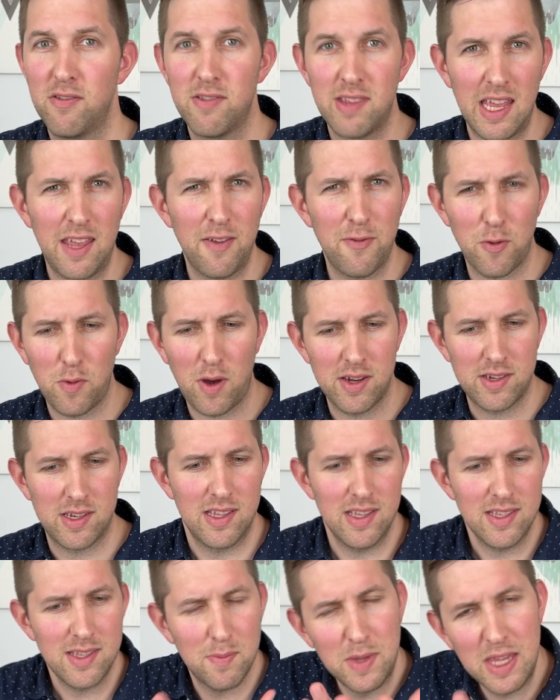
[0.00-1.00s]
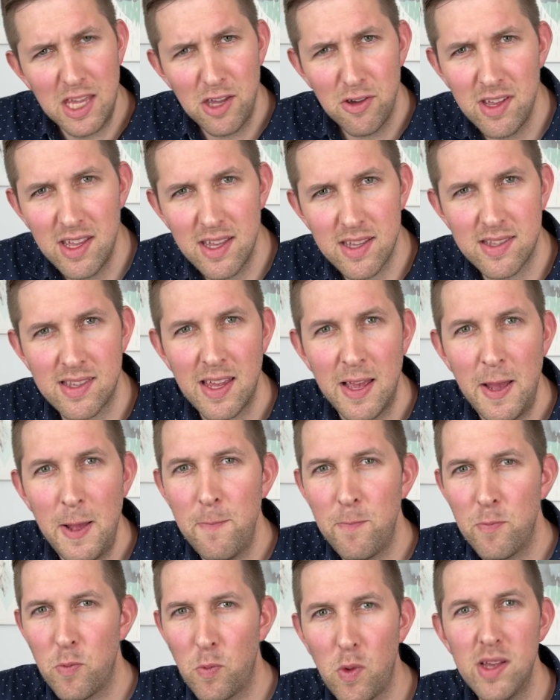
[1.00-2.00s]
Thank you for watching this. I'm curious,
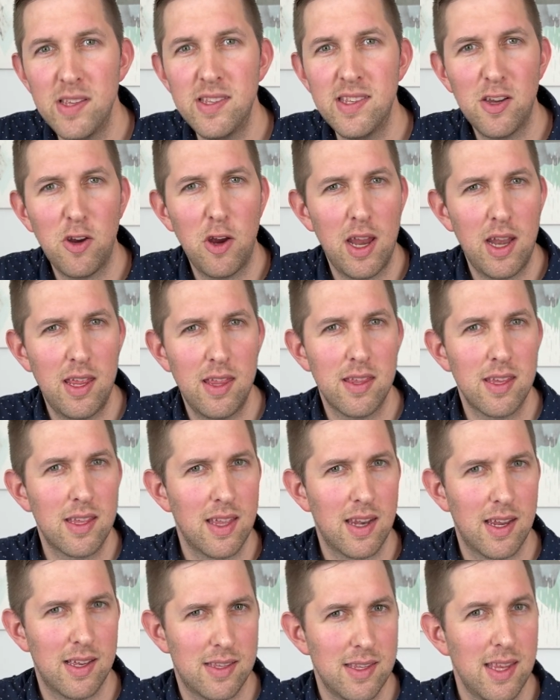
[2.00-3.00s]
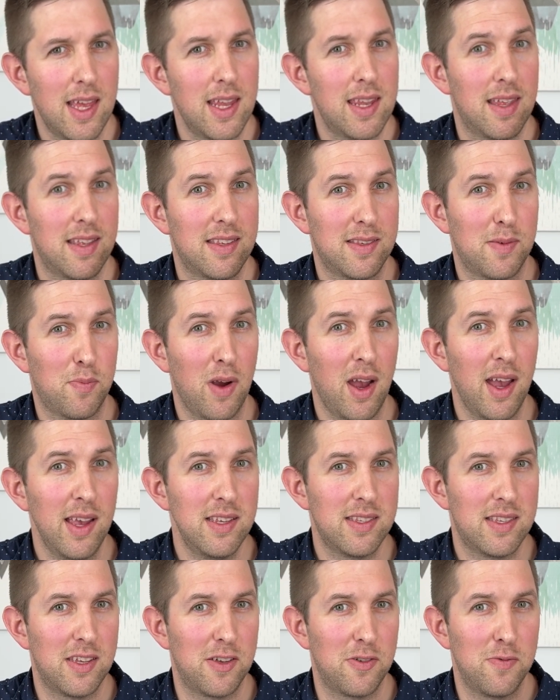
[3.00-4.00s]
was there anything that I said that
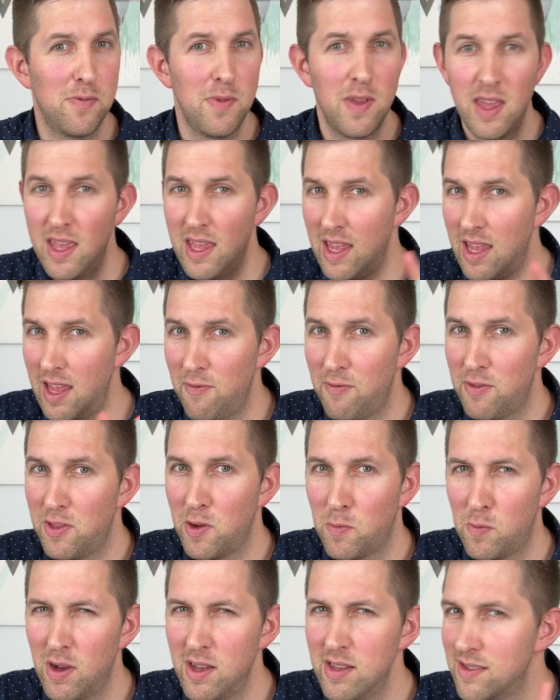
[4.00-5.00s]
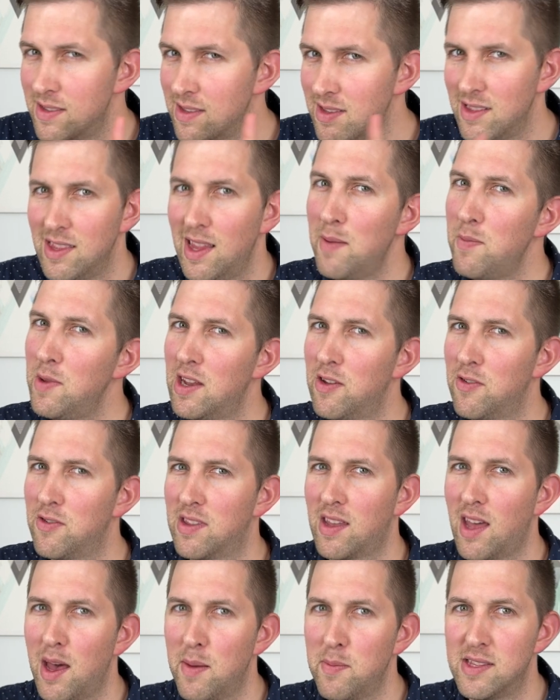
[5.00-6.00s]
surprised you? If there was, let me know in the
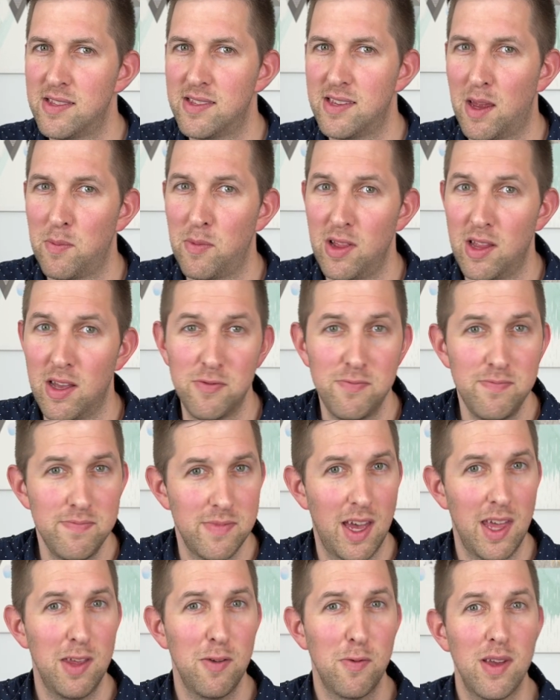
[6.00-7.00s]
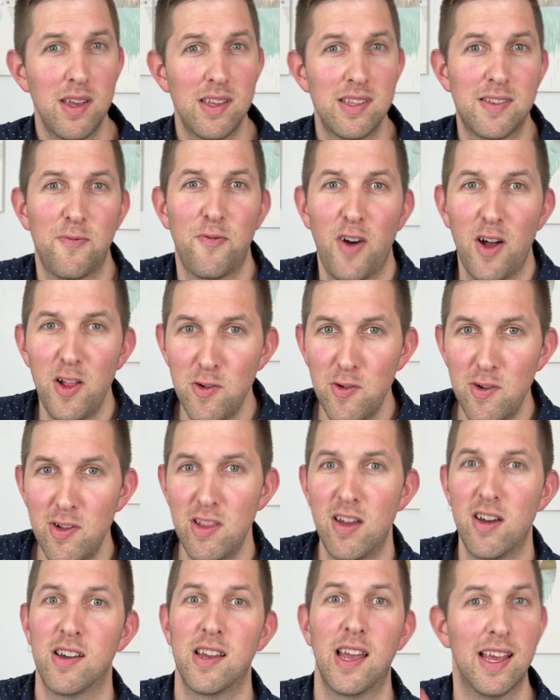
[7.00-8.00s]
comments down below. Otherwise, follow
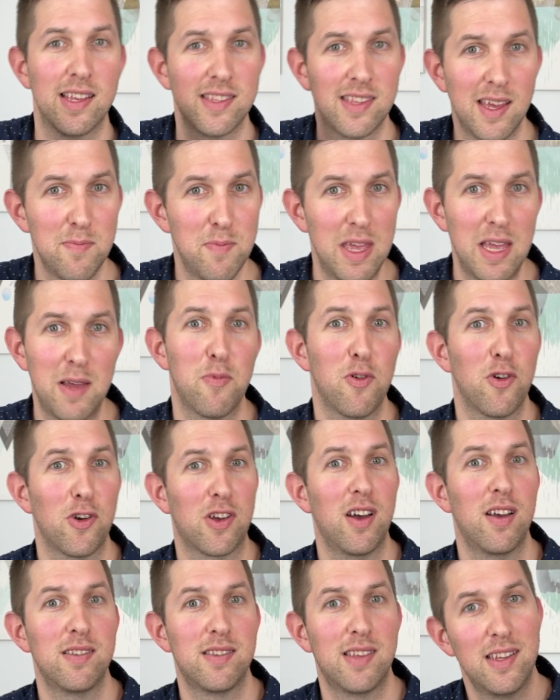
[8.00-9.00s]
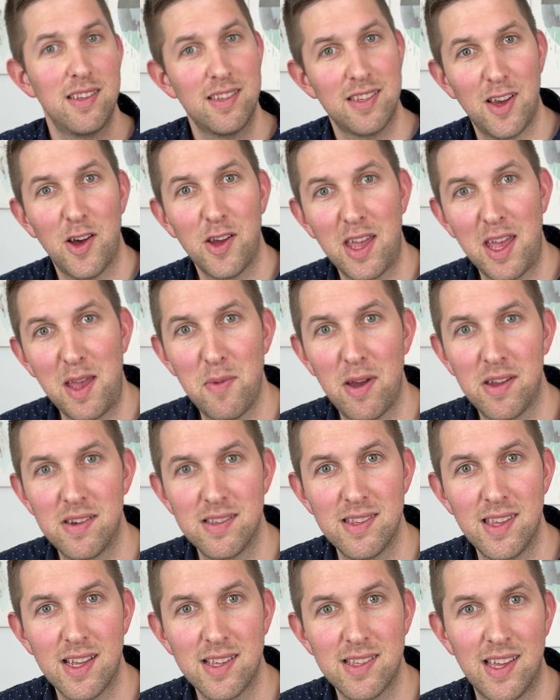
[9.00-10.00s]
along as I make more content talking about
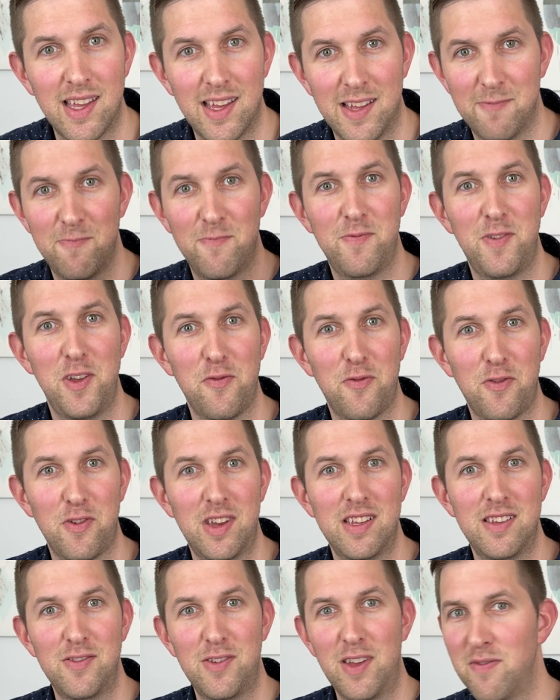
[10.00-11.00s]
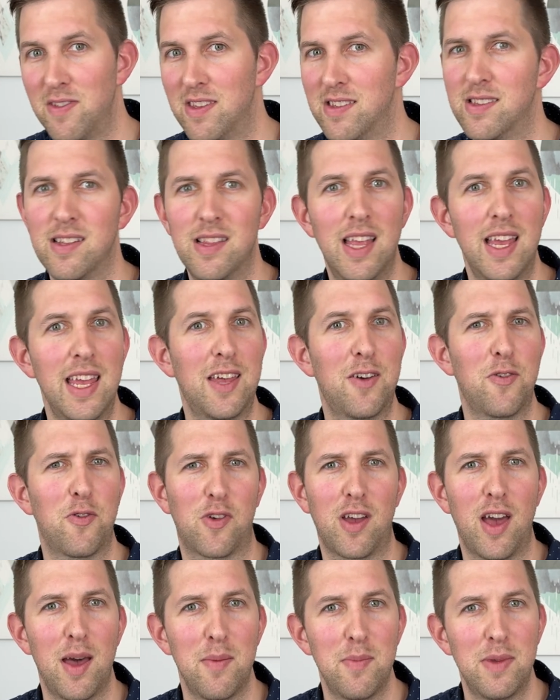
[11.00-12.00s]
dyslexia. Feel free to give this a like or
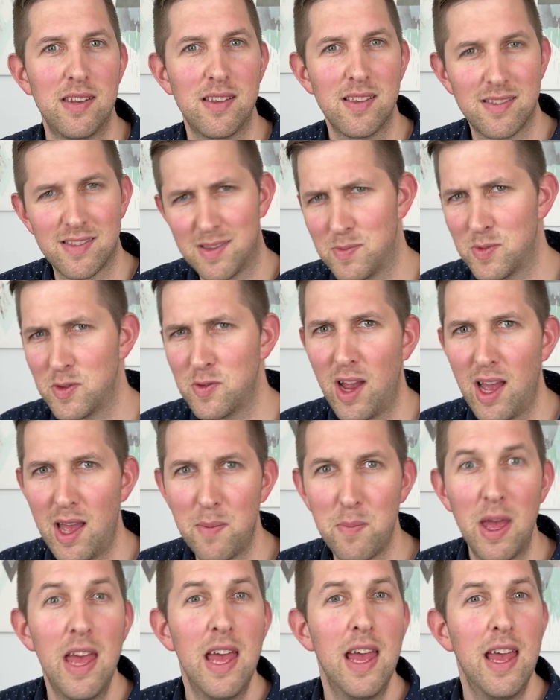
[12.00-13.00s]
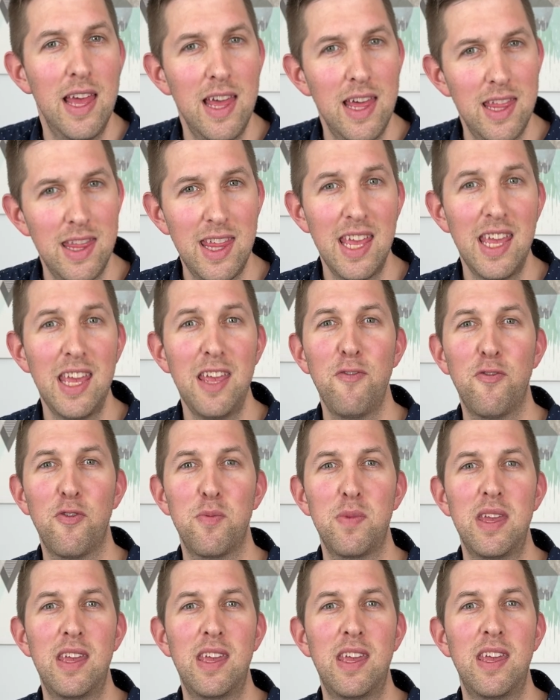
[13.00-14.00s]
comment, subscribe. Thank you for
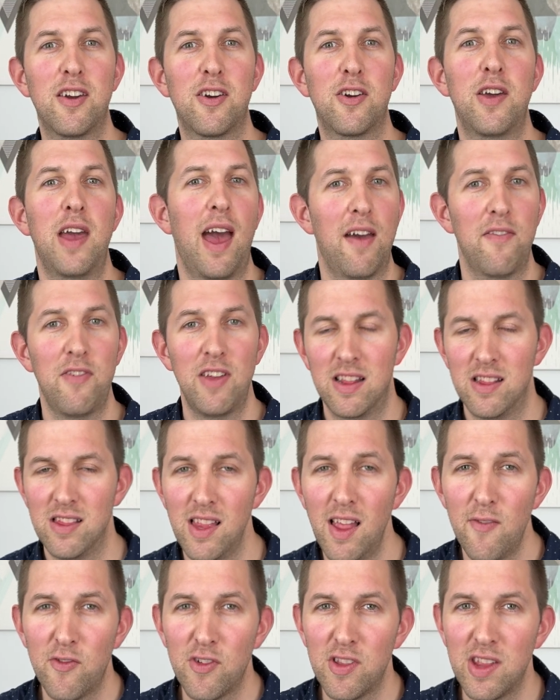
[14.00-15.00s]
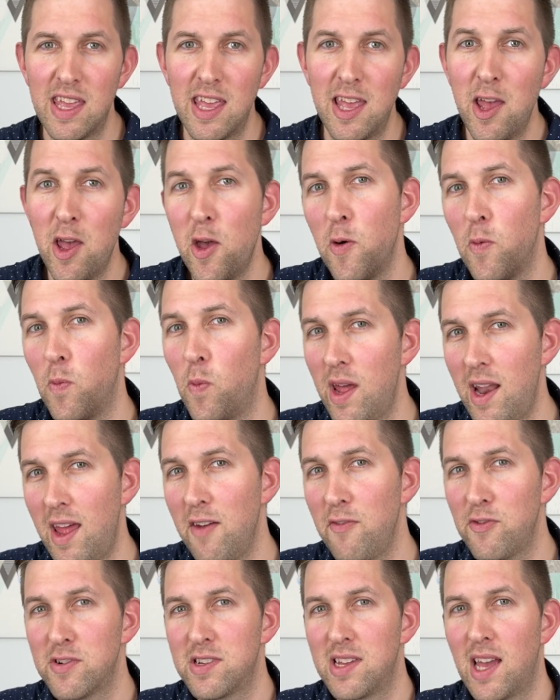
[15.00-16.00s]
being here. Have a lovely
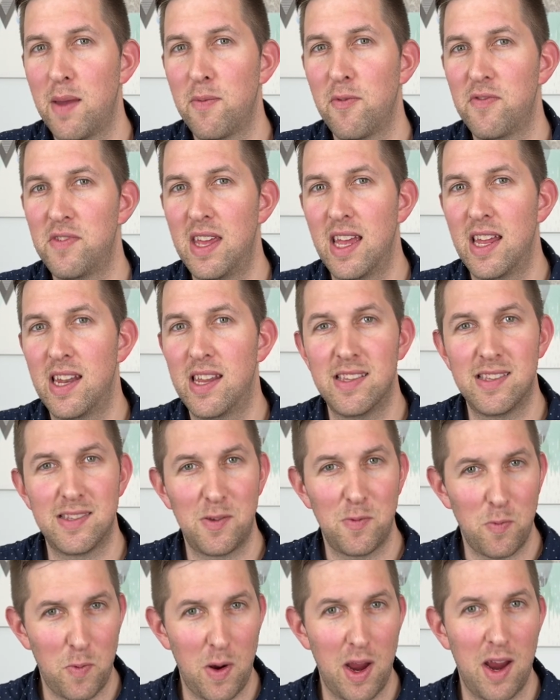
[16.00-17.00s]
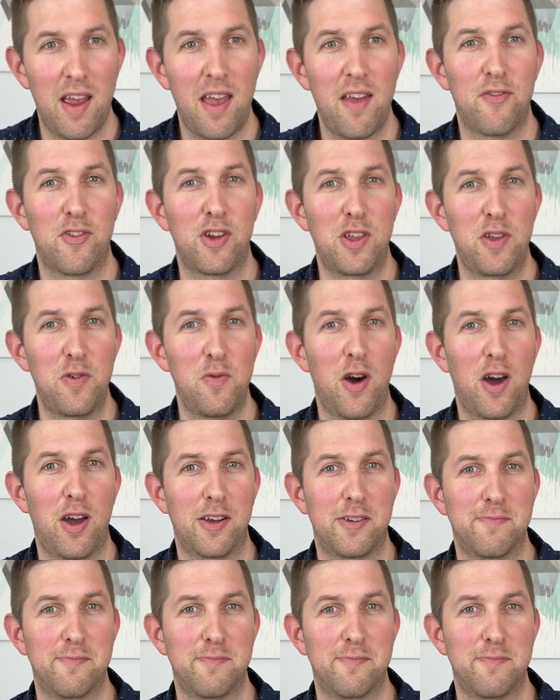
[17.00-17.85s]
whatever time of day it is, wherever you are.